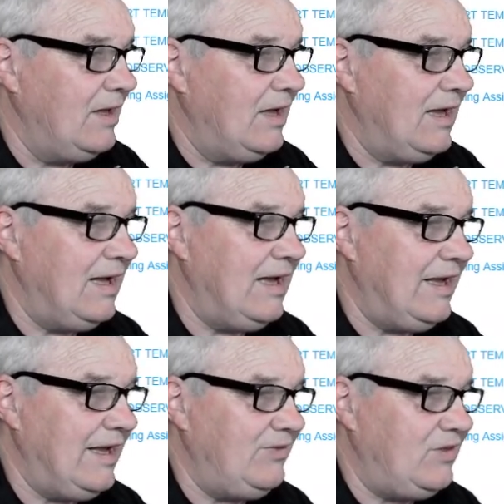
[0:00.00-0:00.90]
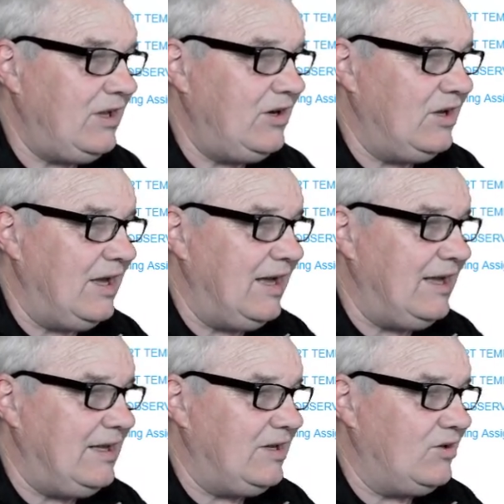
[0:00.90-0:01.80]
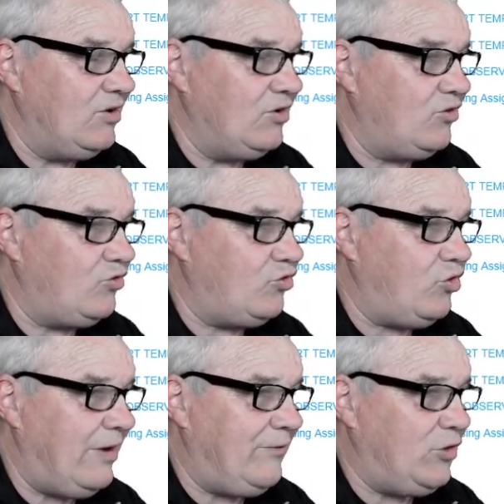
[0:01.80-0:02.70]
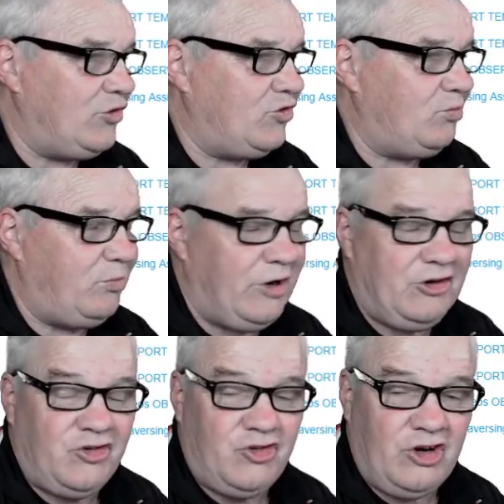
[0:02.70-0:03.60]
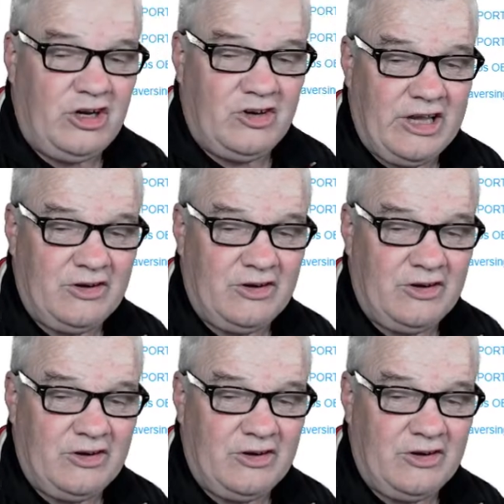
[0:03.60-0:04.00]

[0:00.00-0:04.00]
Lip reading: And then a Travis spreadsheet,